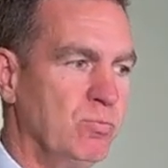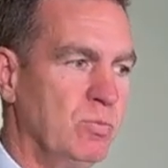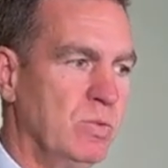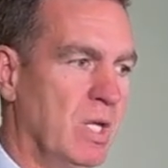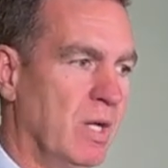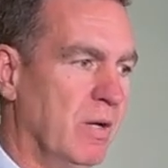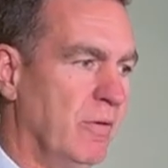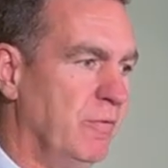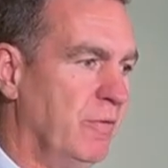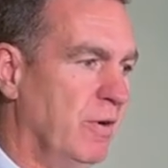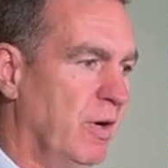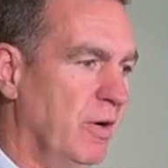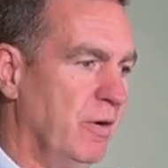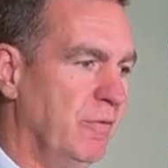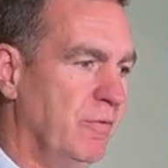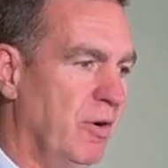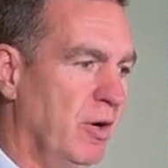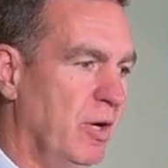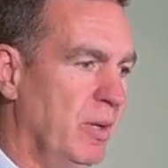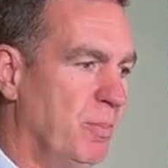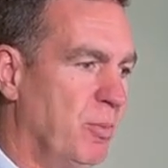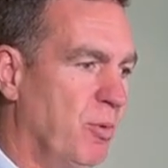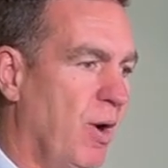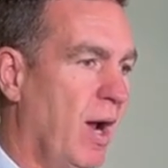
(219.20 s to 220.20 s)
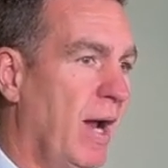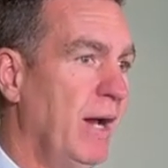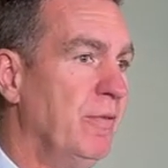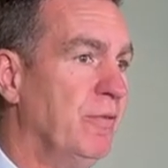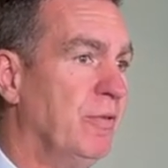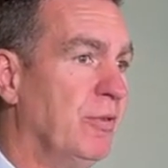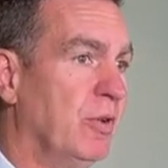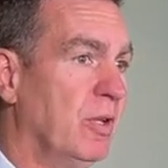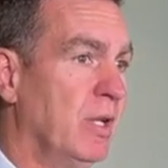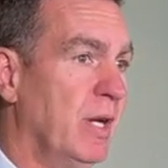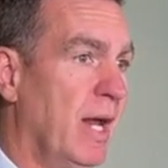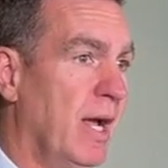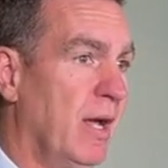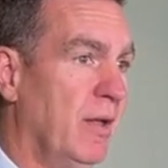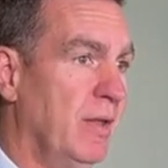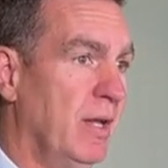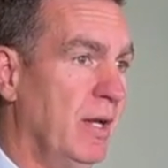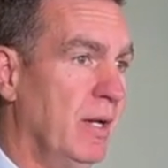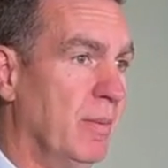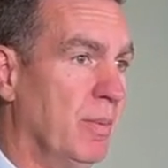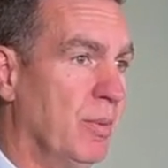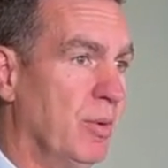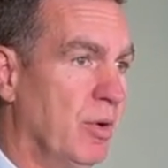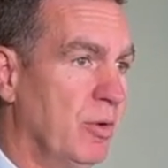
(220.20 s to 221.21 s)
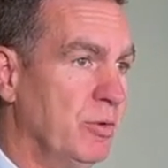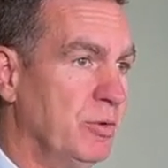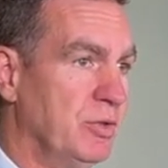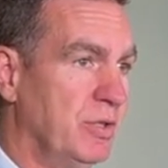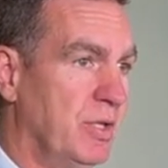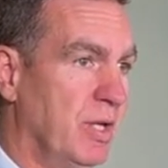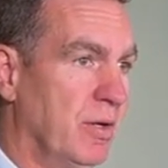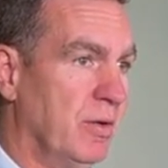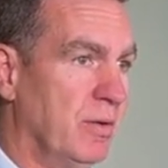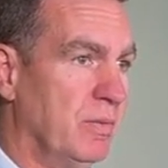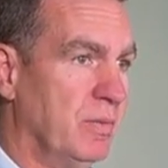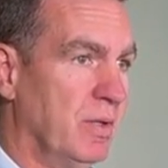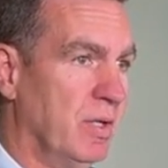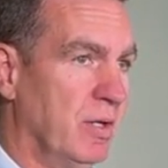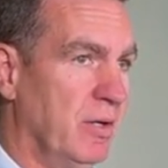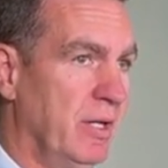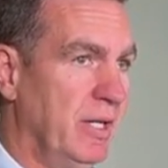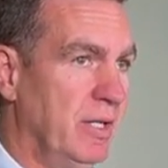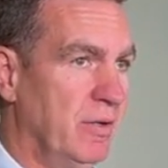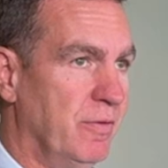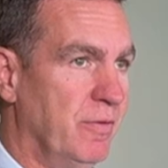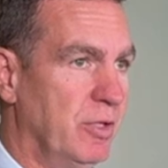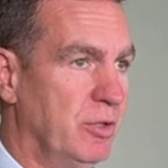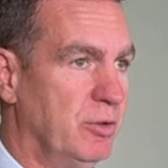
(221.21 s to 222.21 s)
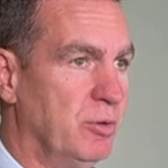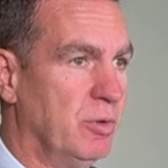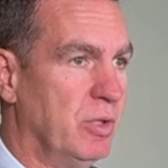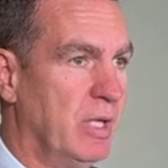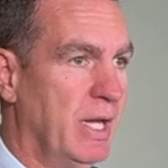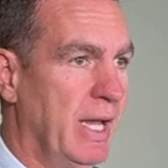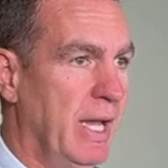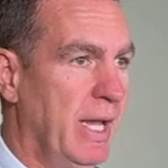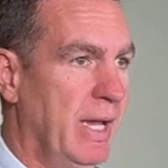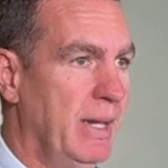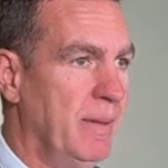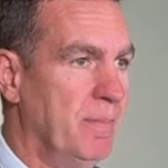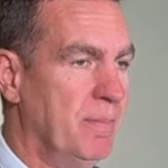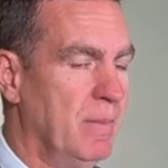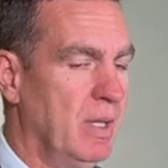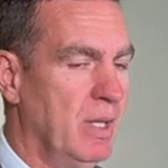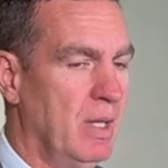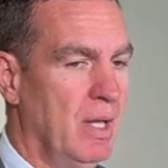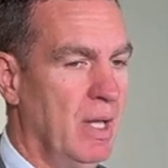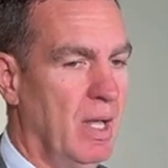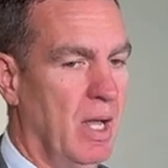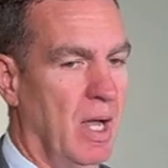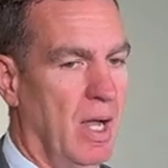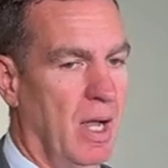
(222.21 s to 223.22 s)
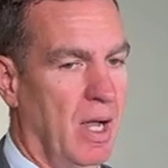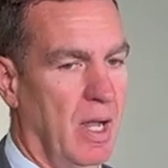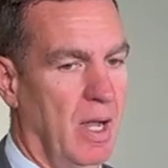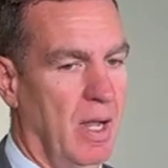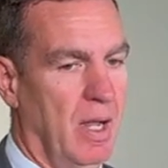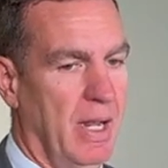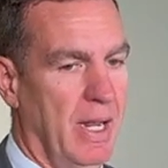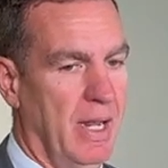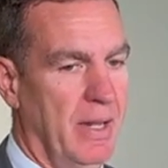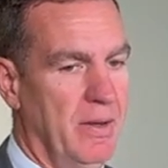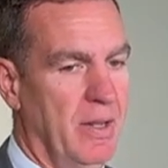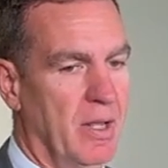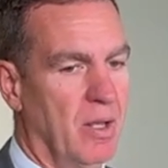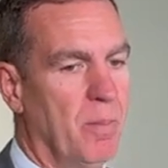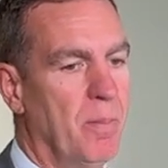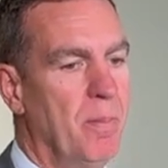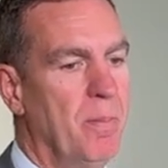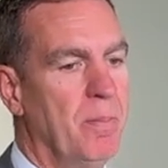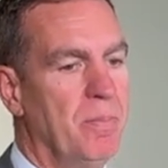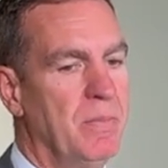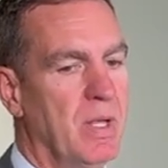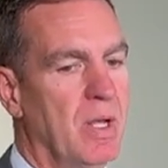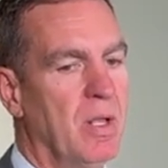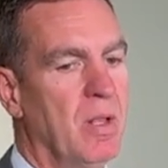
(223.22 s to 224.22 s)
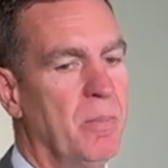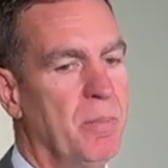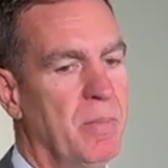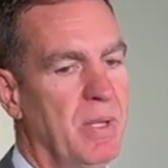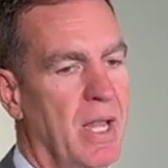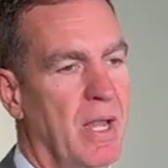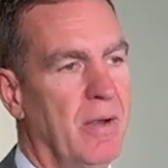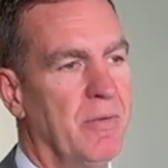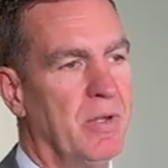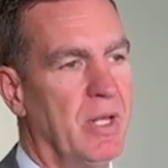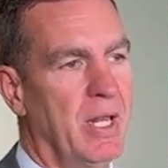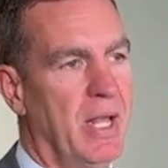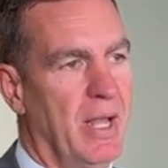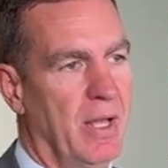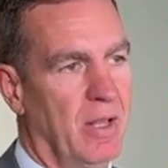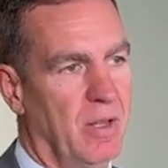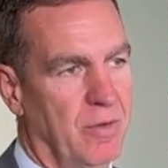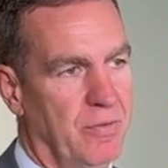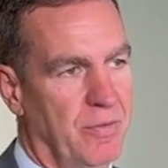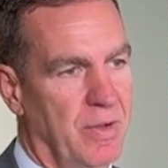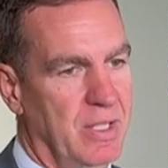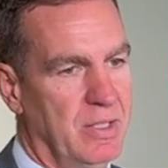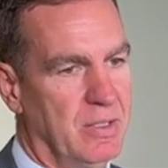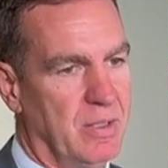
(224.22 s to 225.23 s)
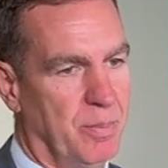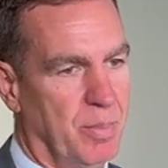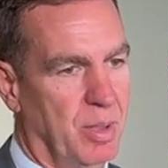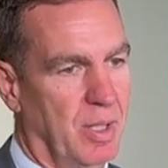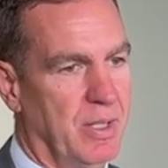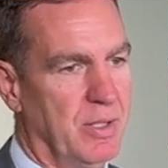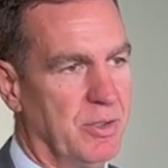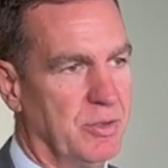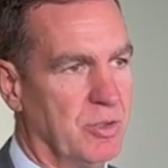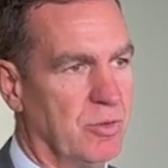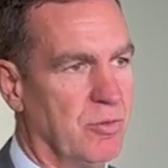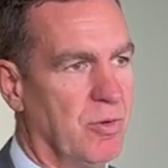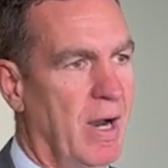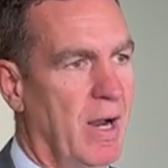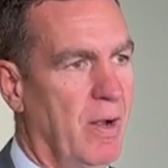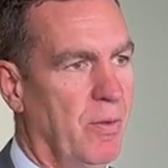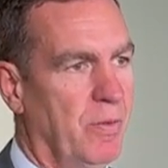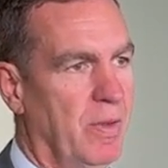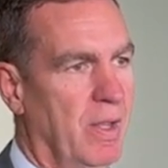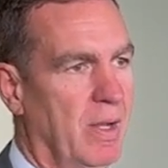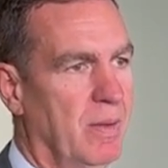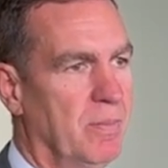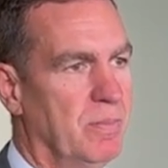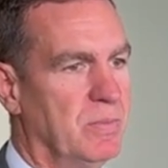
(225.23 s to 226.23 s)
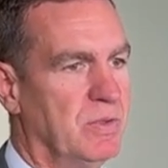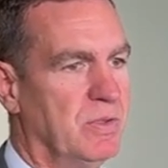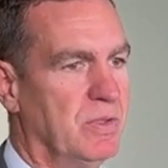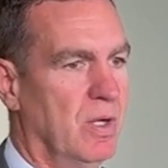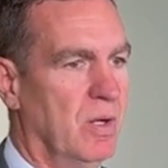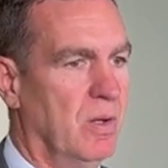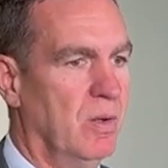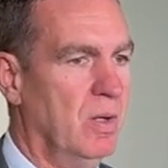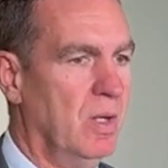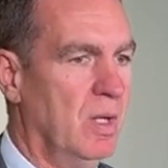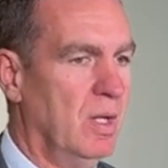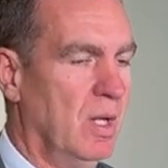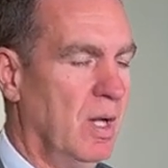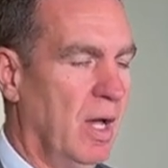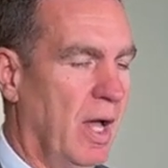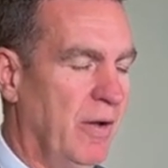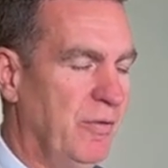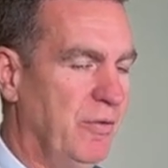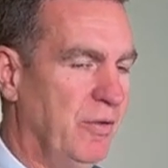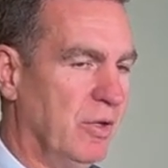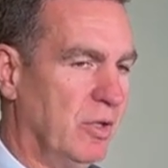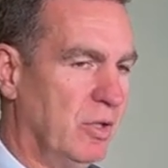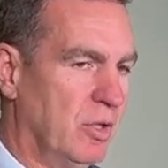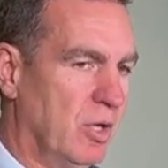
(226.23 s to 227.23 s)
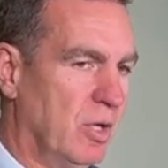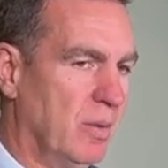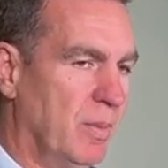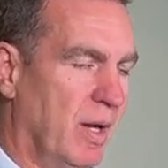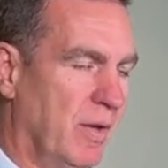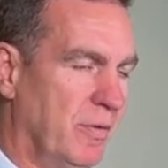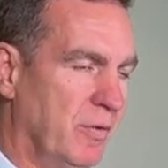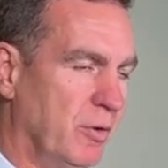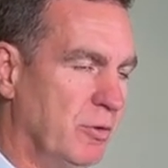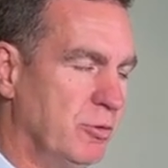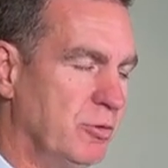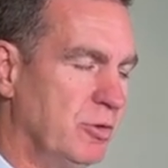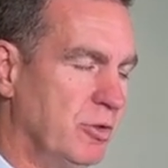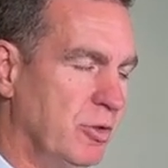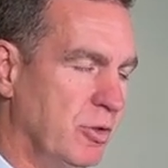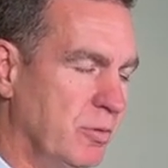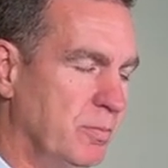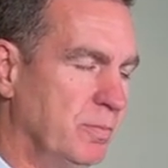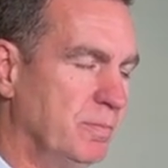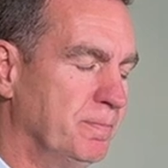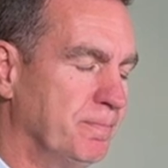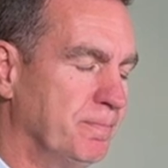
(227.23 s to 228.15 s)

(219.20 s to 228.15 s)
They're very, very prideful in how they approach their individual game. And they'll be able to elevate the players around them. So I feel good about those two.